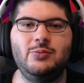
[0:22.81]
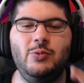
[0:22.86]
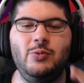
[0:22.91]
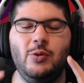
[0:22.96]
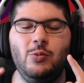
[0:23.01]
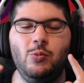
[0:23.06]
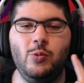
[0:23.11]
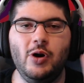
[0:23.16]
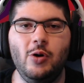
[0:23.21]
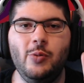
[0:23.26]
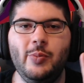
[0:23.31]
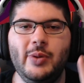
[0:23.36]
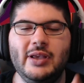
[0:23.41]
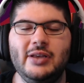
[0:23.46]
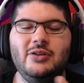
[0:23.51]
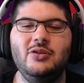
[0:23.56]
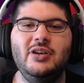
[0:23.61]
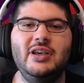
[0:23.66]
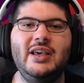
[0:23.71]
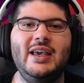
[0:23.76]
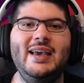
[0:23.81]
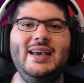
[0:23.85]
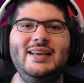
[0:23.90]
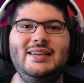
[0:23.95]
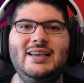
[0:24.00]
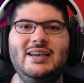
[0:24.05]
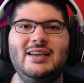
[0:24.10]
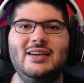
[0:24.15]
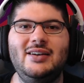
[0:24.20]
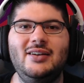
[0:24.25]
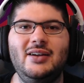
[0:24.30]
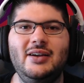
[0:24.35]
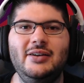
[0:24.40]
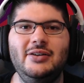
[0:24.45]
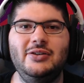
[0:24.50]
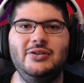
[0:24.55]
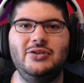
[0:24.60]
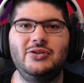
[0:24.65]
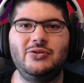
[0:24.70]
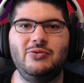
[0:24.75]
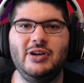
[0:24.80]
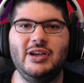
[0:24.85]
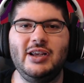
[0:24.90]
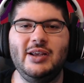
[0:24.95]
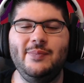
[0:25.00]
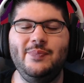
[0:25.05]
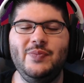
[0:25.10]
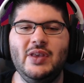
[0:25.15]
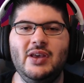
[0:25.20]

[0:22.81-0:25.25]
We will be doing a deadline stream